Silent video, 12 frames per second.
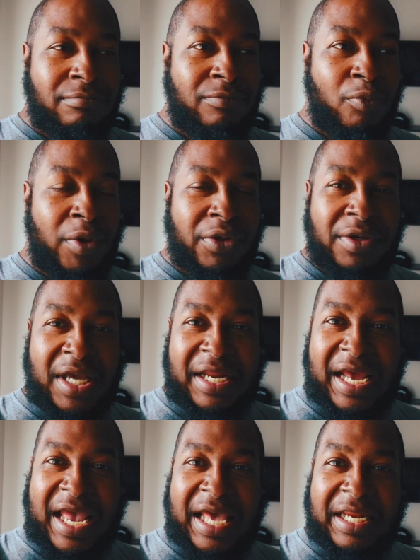whether or not
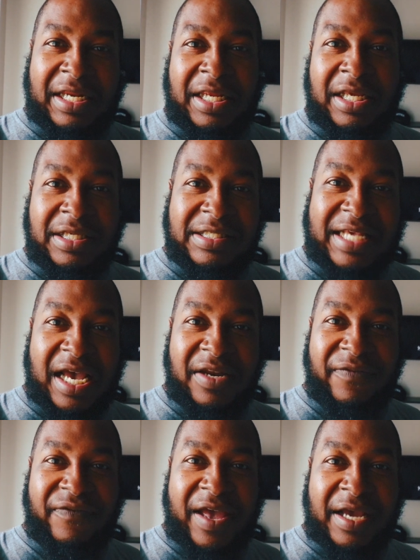I had any side
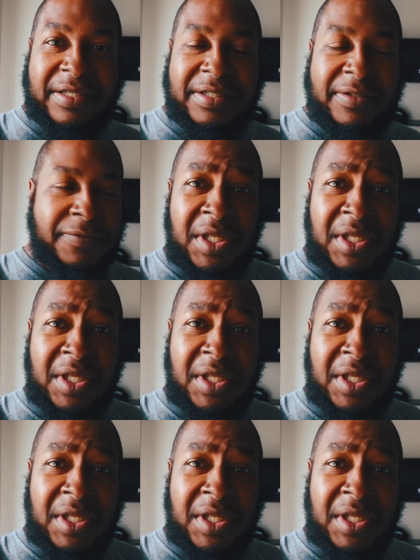effects,